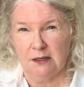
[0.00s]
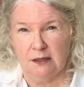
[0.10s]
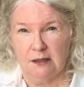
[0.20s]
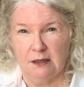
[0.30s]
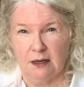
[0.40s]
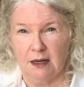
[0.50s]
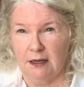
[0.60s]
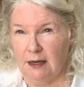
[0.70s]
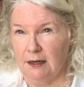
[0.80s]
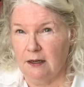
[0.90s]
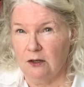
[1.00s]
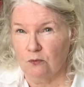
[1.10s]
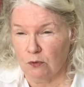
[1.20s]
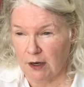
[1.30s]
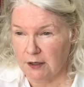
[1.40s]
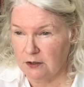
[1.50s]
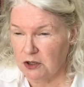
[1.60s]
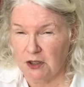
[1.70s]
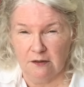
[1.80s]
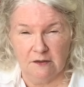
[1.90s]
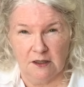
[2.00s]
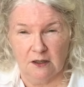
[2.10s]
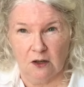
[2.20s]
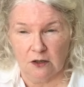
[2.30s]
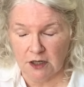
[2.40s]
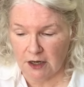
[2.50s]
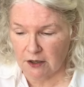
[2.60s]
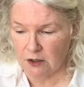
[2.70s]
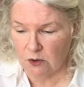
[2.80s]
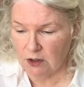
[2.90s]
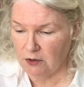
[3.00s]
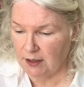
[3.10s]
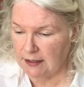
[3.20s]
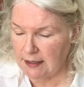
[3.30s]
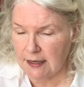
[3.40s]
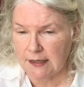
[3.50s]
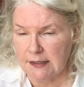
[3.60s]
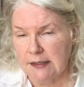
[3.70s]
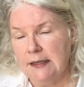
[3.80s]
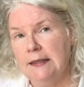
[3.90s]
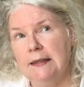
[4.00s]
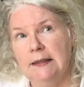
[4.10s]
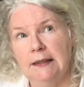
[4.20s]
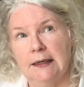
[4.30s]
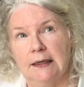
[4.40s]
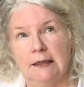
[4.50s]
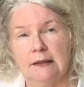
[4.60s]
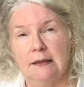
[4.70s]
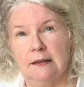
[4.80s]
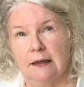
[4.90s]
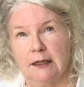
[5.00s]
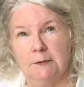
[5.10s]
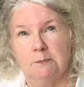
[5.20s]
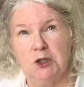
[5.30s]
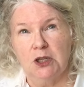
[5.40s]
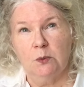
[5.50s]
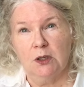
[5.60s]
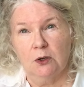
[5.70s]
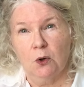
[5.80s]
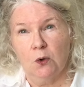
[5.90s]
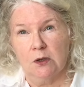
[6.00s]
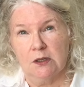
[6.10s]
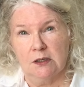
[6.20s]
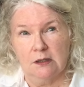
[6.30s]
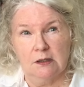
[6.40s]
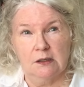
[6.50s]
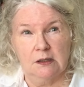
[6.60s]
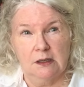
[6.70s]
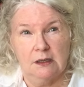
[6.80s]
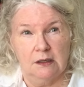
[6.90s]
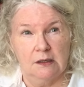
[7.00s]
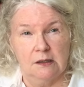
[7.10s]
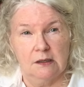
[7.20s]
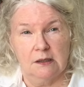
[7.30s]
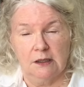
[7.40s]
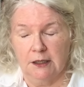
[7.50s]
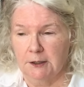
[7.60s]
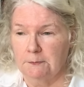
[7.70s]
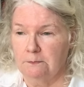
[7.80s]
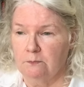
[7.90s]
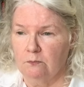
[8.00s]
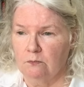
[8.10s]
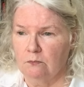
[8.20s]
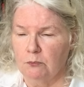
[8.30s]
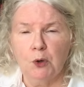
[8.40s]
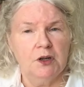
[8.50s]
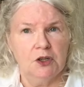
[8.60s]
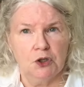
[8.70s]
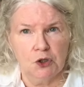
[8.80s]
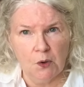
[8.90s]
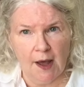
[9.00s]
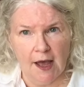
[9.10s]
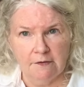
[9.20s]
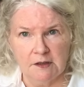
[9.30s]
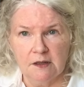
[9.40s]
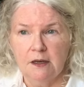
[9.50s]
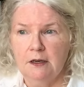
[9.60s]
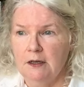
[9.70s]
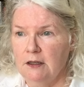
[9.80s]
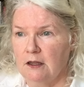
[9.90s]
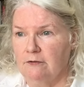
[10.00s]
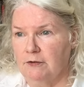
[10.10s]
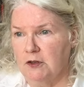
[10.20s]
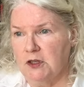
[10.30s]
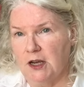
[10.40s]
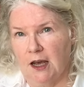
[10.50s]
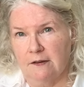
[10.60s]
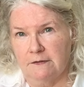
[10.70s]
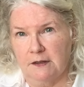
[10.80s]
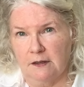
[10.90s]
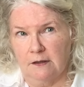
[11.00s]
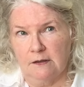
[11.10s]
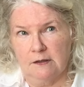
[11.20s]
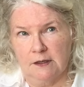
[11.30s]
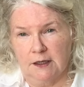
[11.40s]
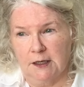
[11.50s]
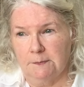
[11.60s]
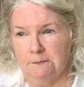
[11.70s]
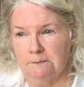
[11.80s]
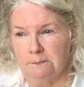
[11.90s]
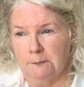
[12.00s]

is a Canadian writer. She lives in Ontario on the Great Lakes. And um, Machine Without Horses is um, broken into two halves. The first half is um,